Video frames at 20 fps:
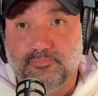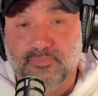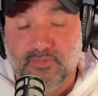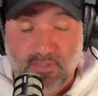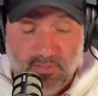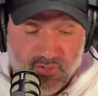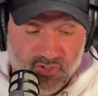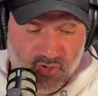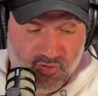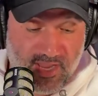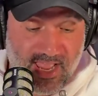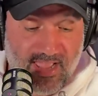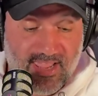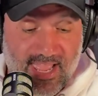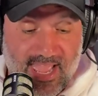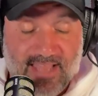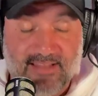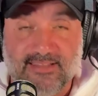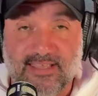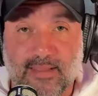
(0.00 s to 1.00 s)
So now you
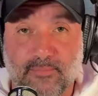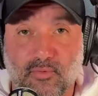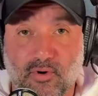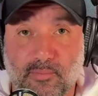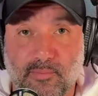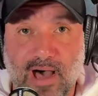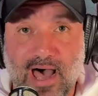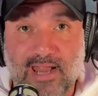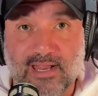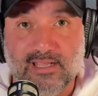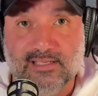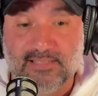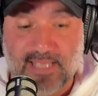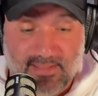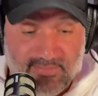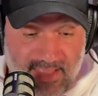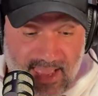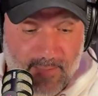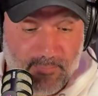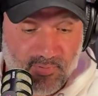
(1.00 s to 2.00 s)
add 10 more bodies
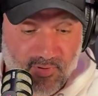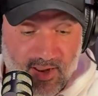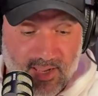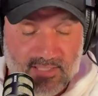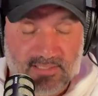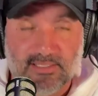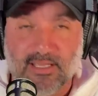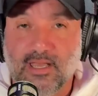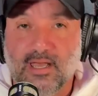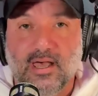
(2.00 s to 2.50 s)
at that price.